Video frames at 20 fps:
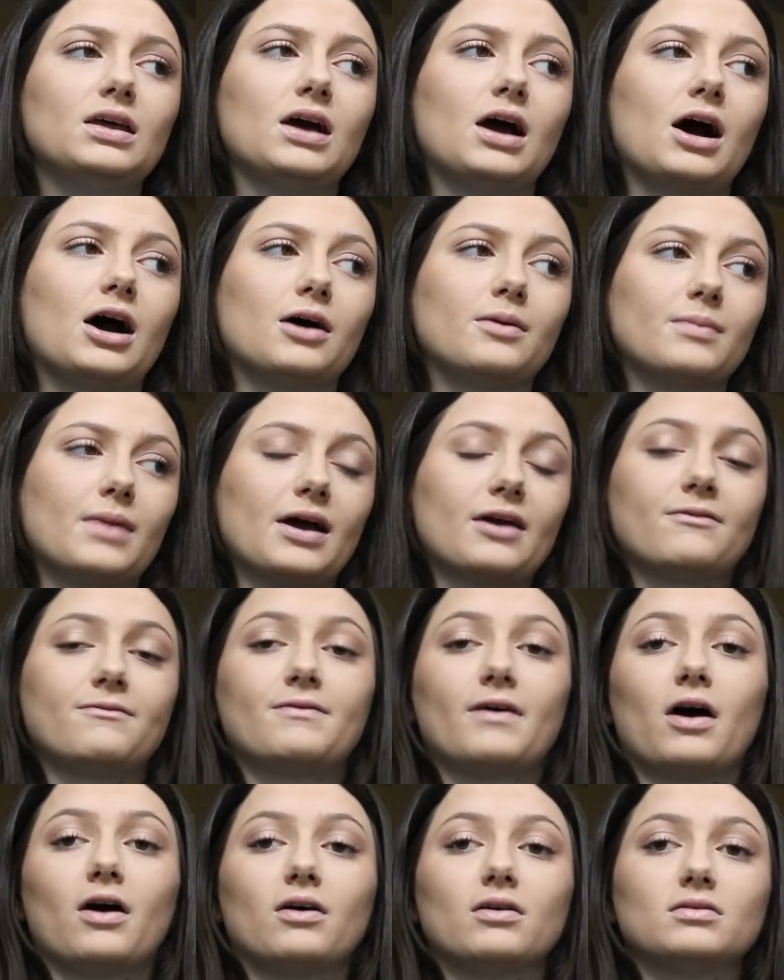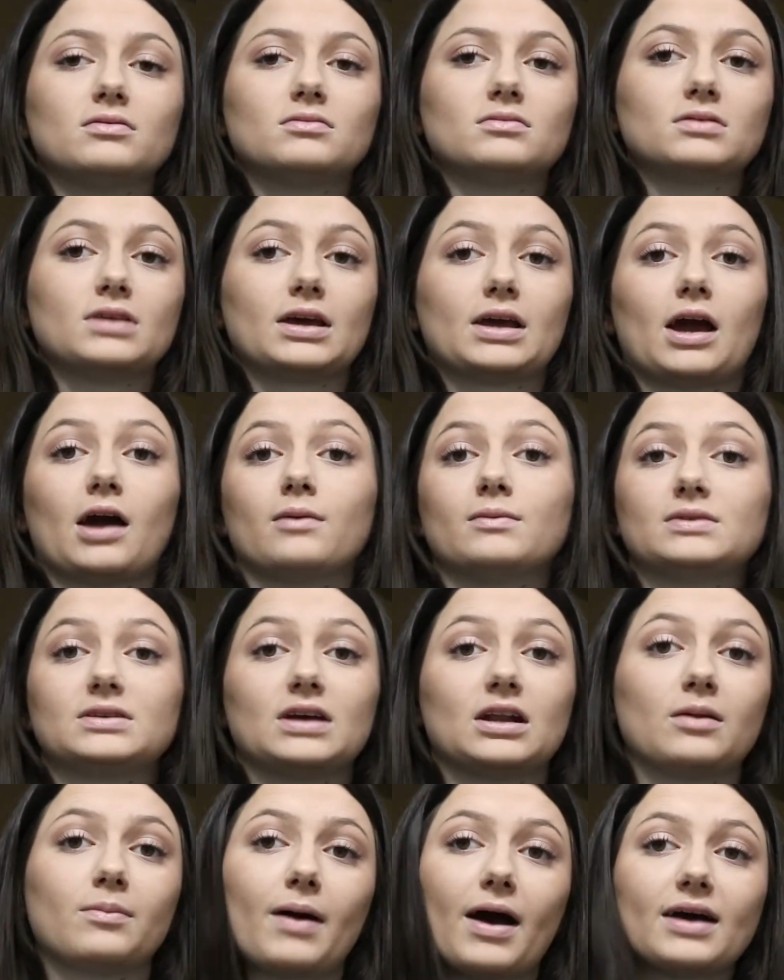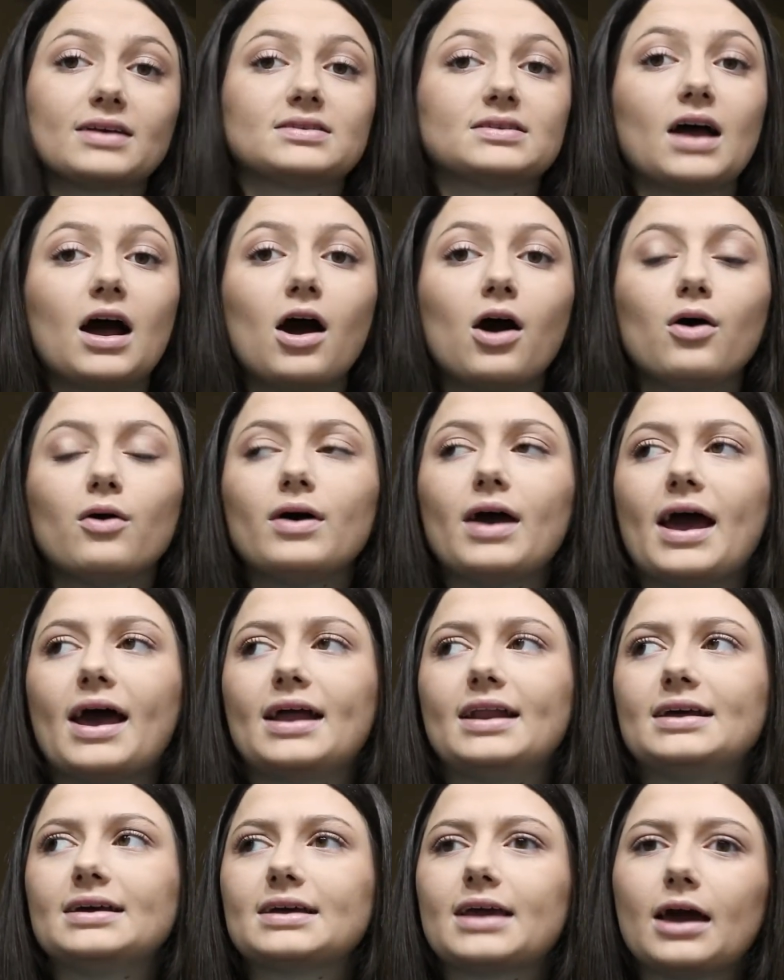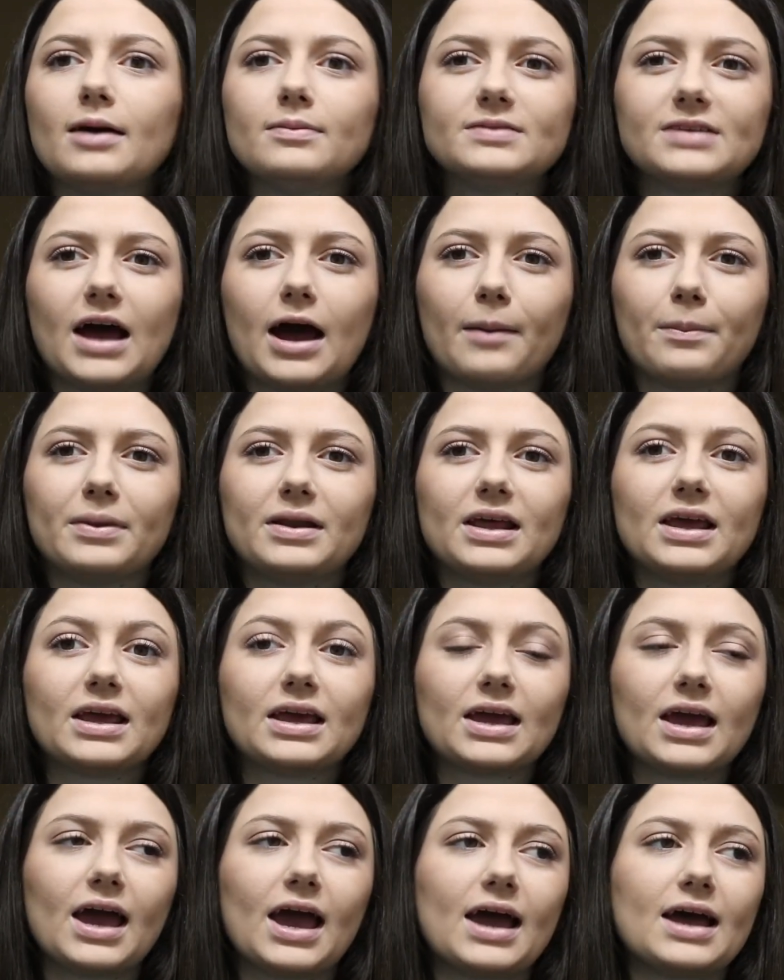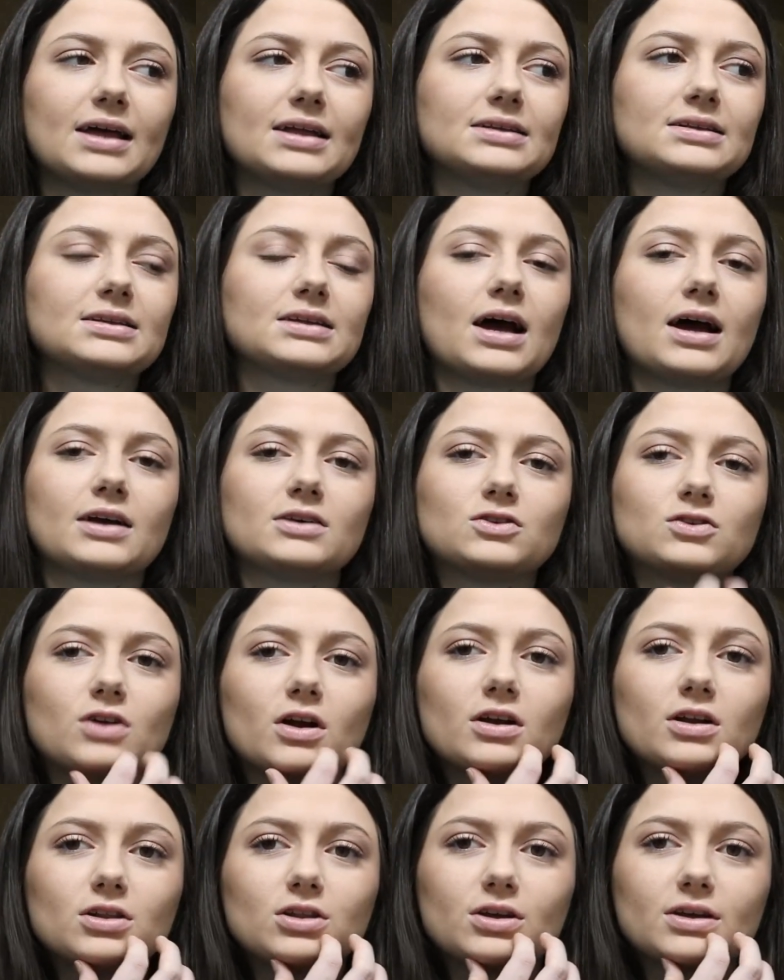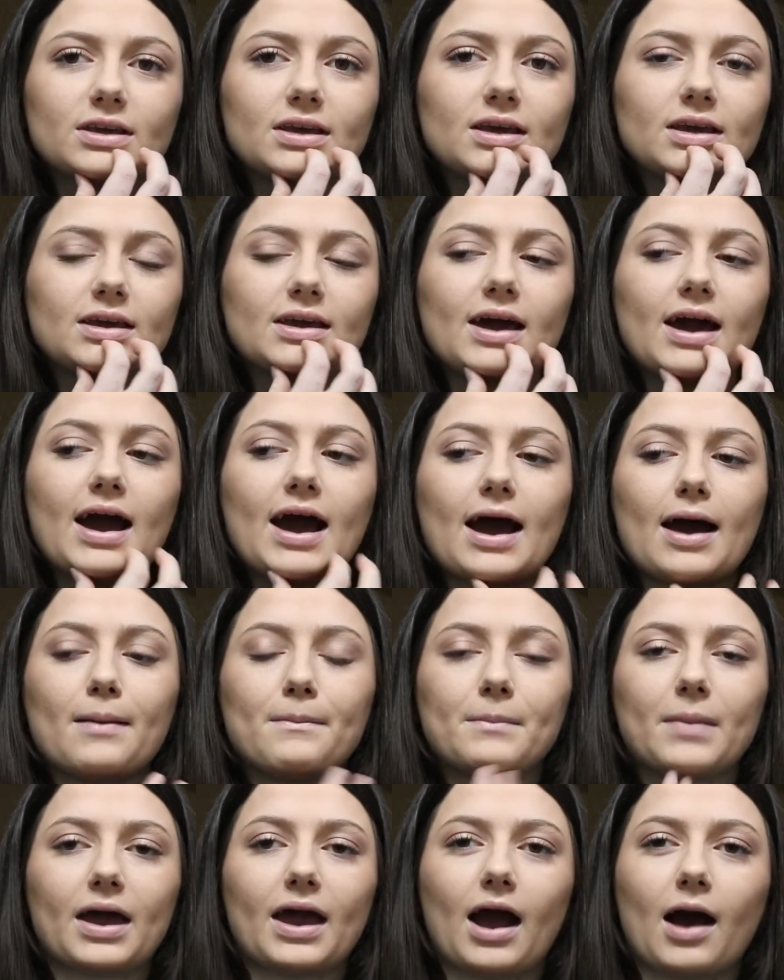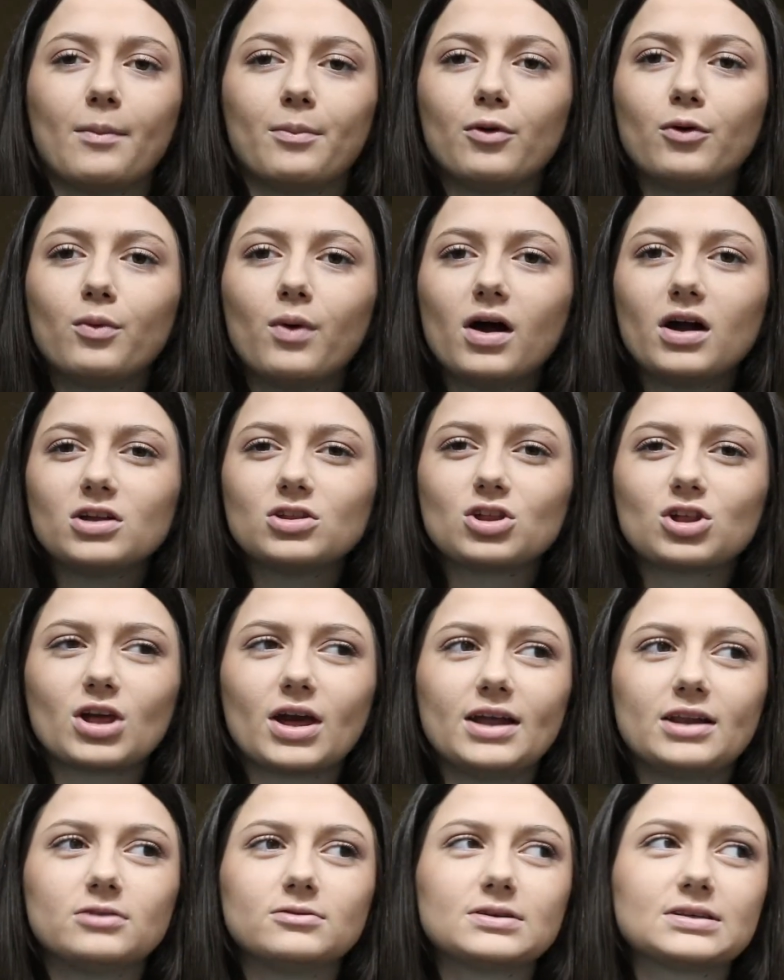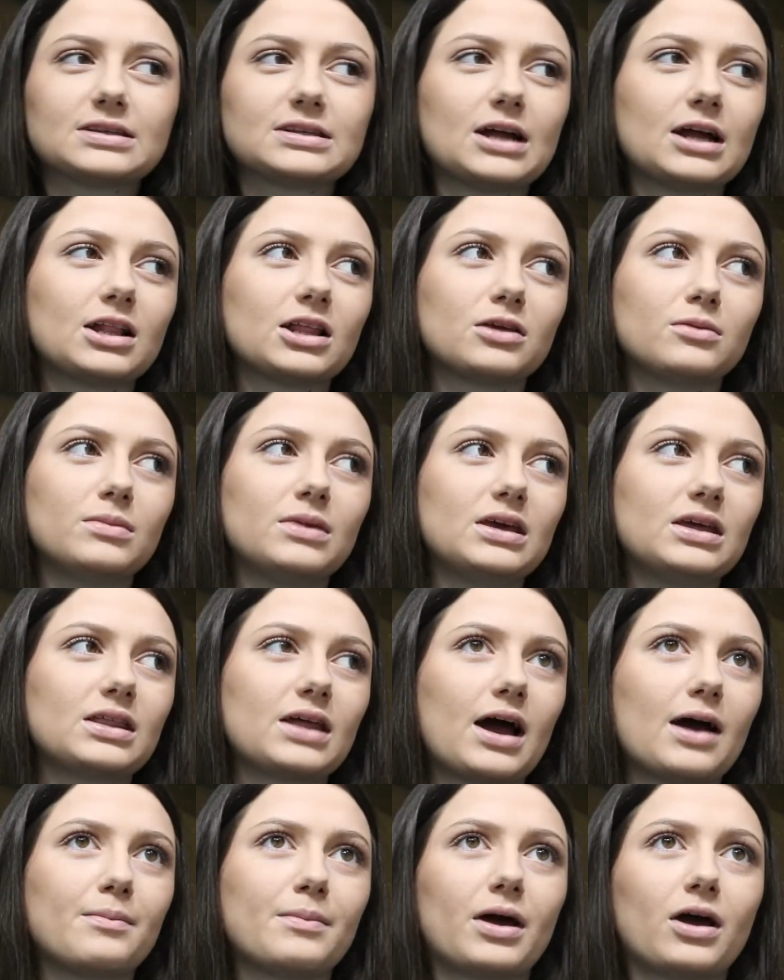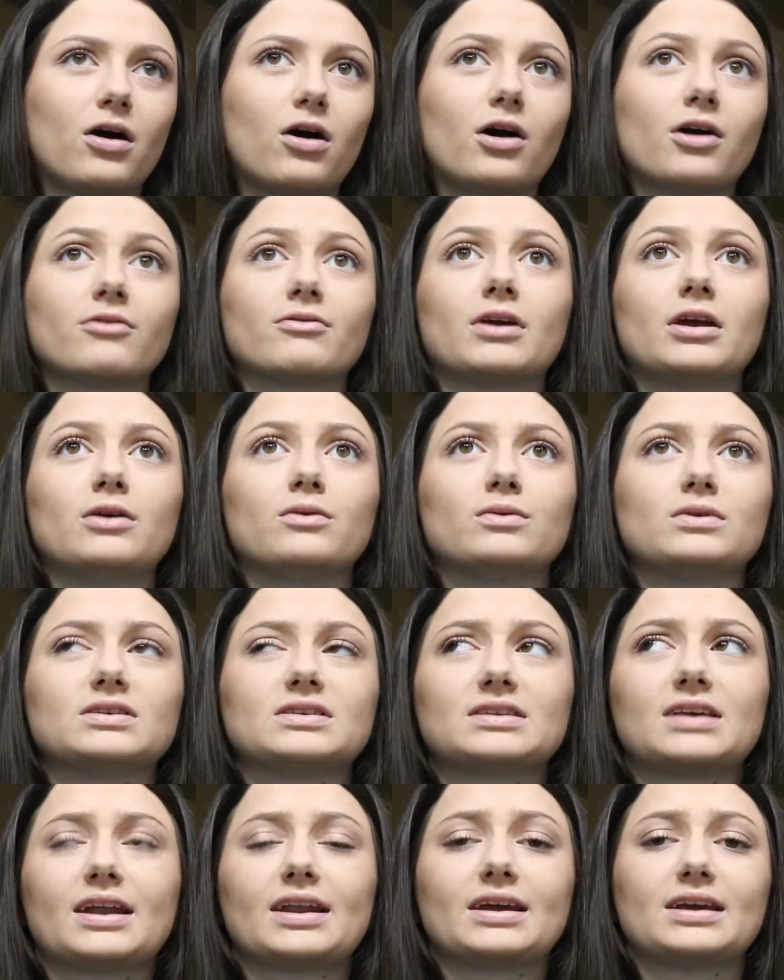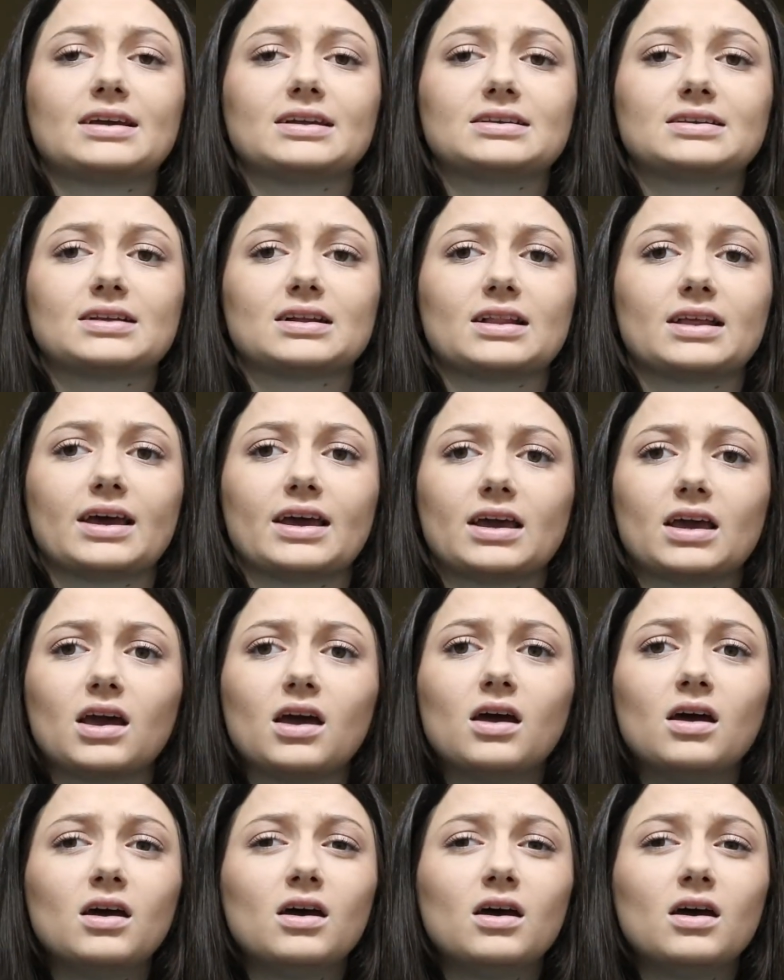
I felt like I was gonna pass out, and it kept happening. And I started looking at my Apple Watch, and it was telling me that my heart rate was getting into like